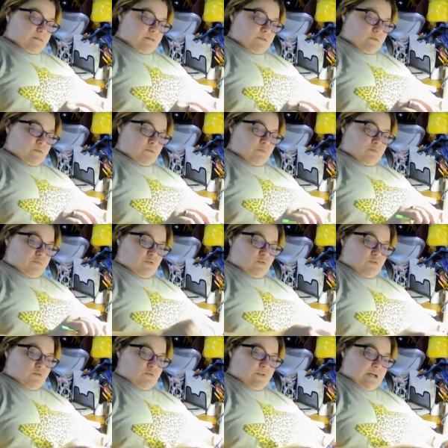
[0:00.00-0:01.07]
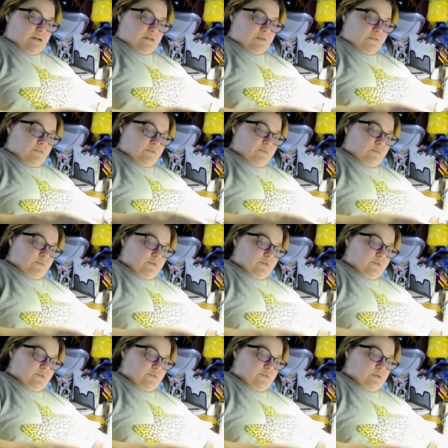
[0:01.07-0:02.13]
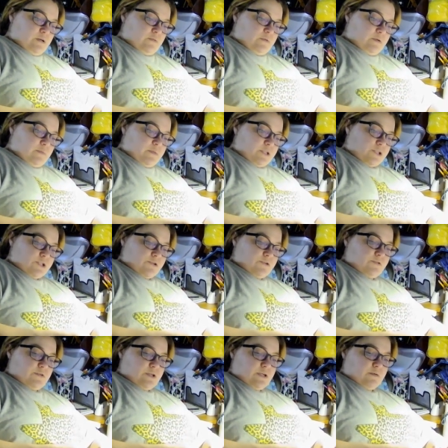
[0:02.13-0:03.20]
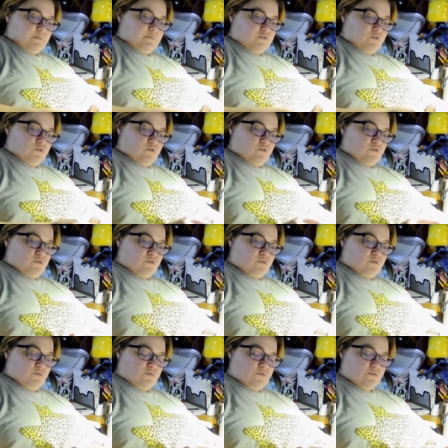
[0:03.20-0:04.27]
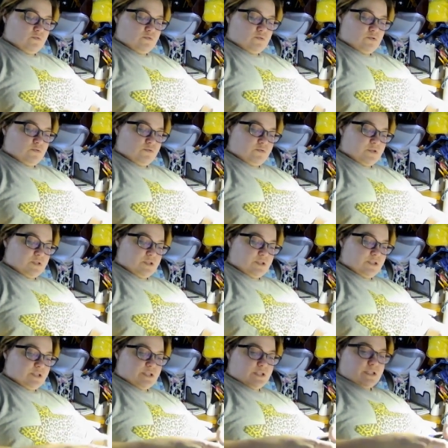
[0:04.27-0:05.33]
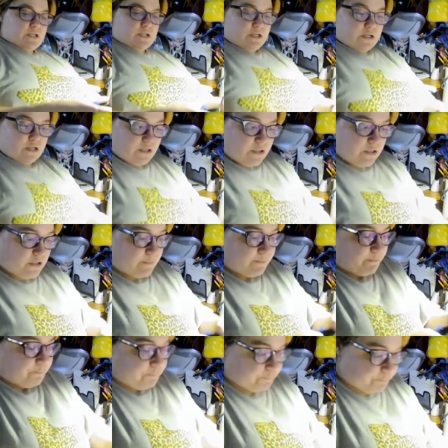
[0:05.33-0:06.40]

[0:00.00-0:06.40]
So pull that through. I want to make sure that I pull those tight.